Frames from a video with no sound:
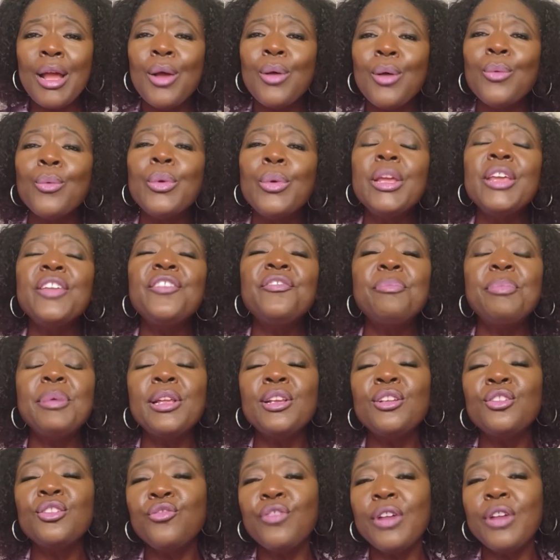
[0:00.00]
We've
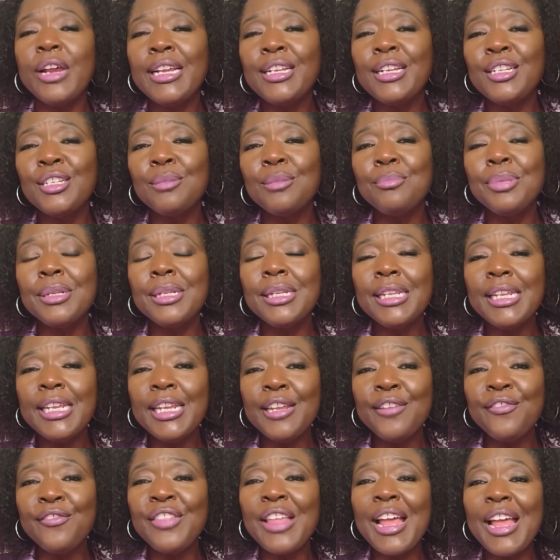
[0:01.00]
been trained to
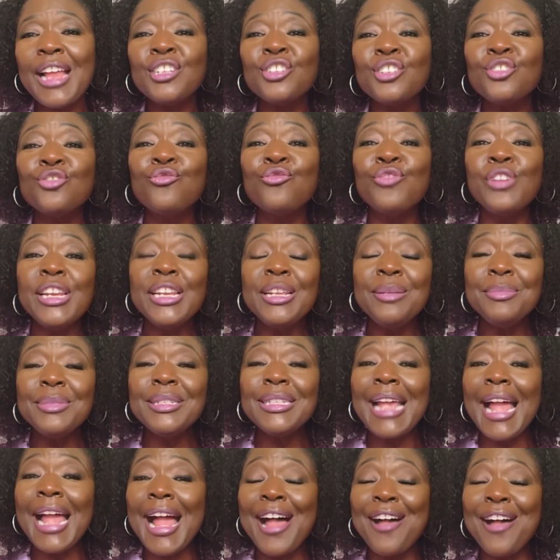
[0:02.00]
believe that
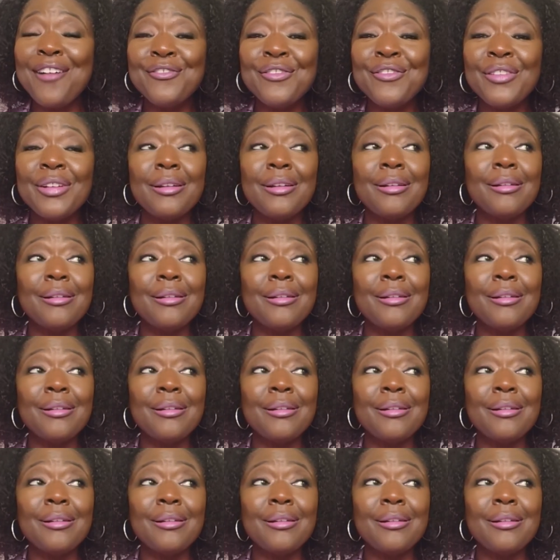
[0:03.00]
dreams have